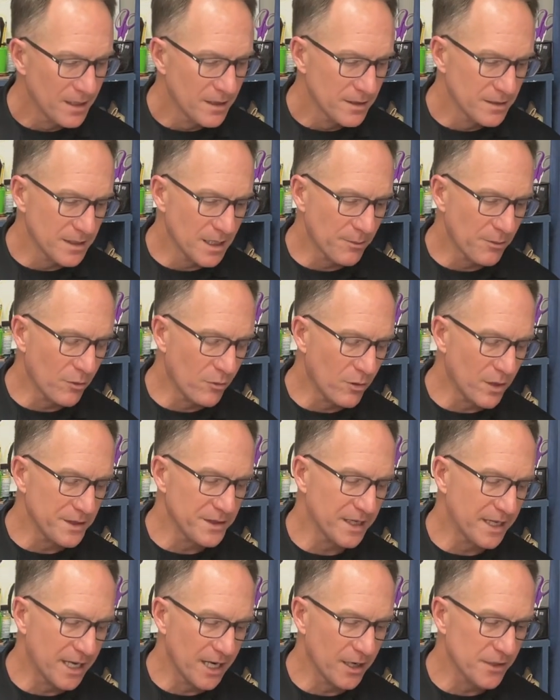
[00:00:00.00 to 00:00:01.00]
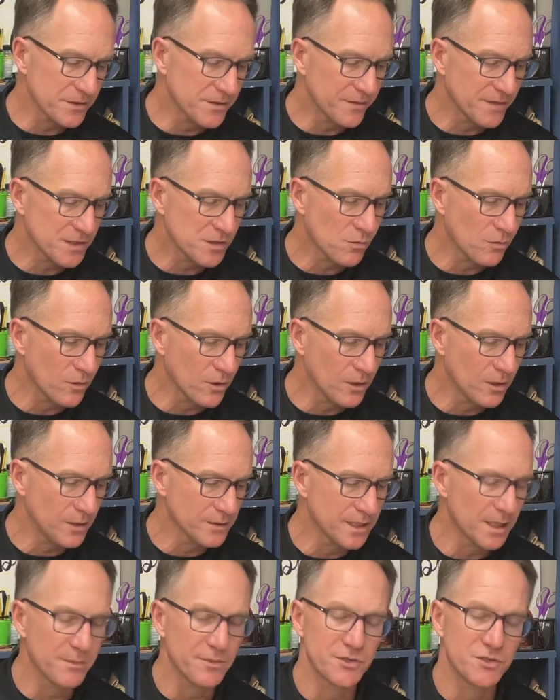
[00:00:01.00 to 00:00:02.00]
Number one, the cares of this world.
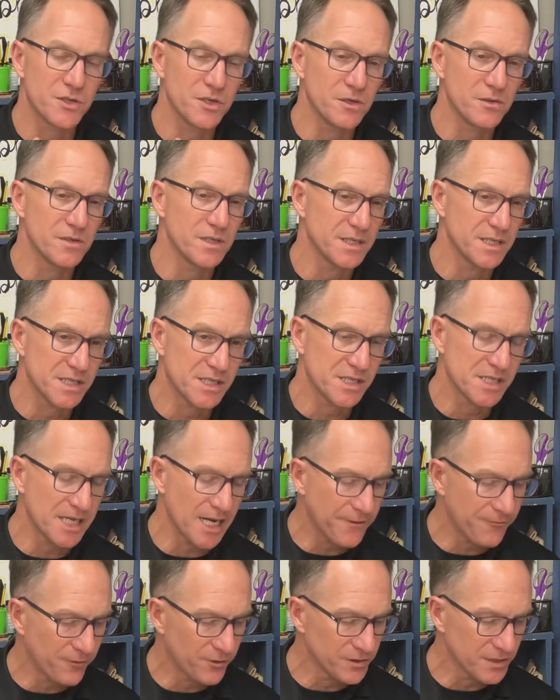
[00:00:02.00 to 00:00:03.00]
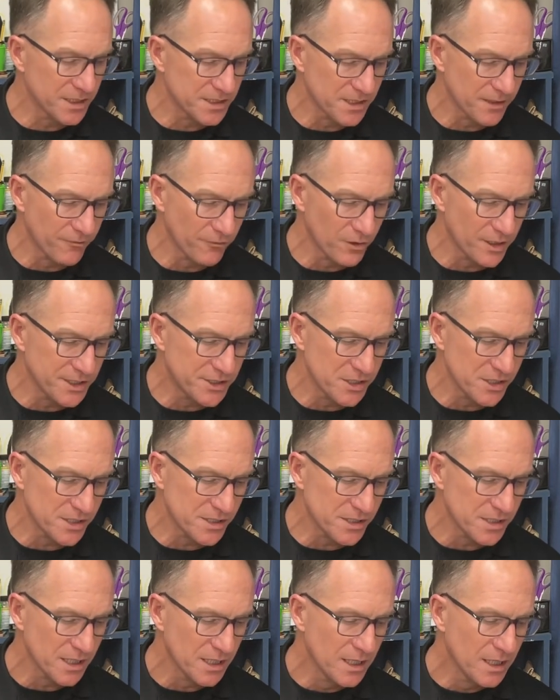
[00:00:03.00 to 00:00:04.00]
Number two, the deceitfulness of
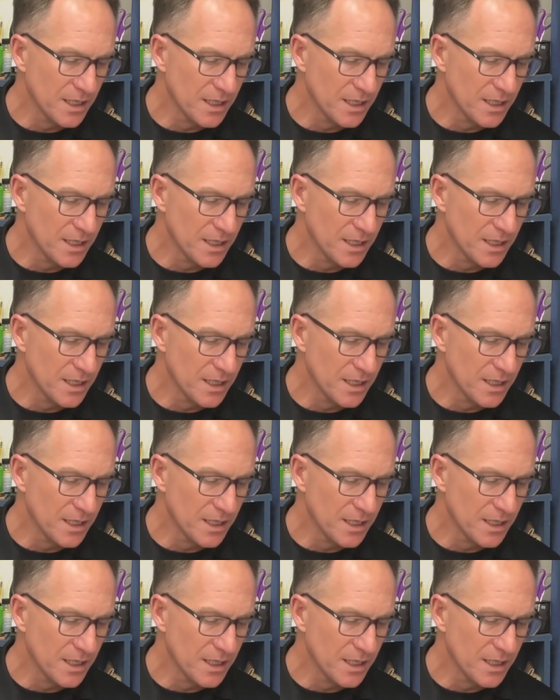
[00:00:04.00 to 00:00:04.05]
riches.